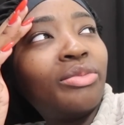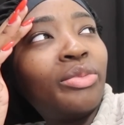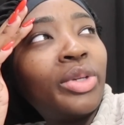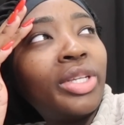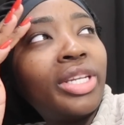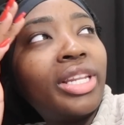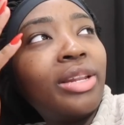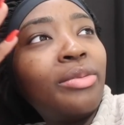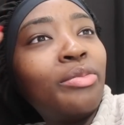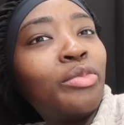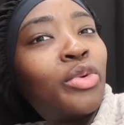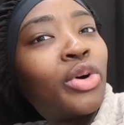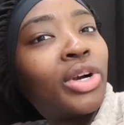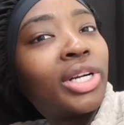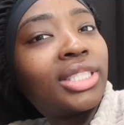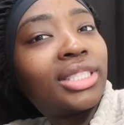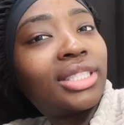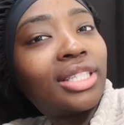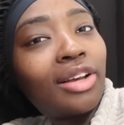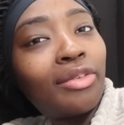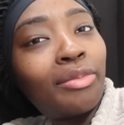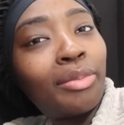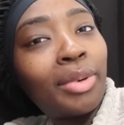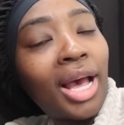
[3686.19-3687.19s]
we did more
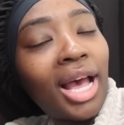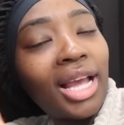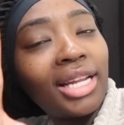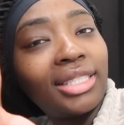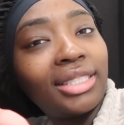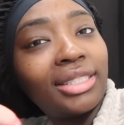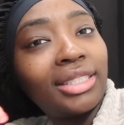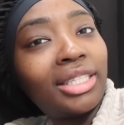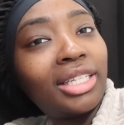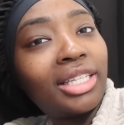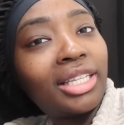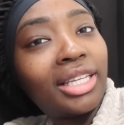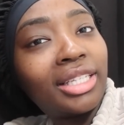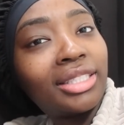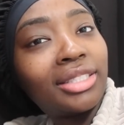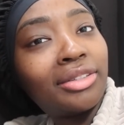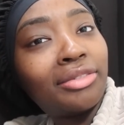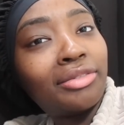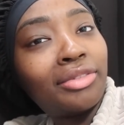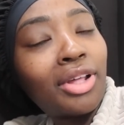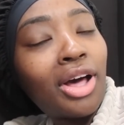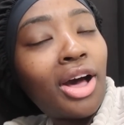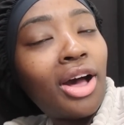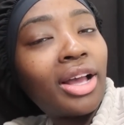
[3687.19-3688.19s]
stuff but i just didn't get
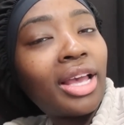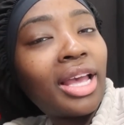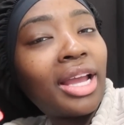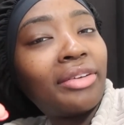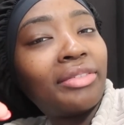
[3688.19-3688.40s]
to vlog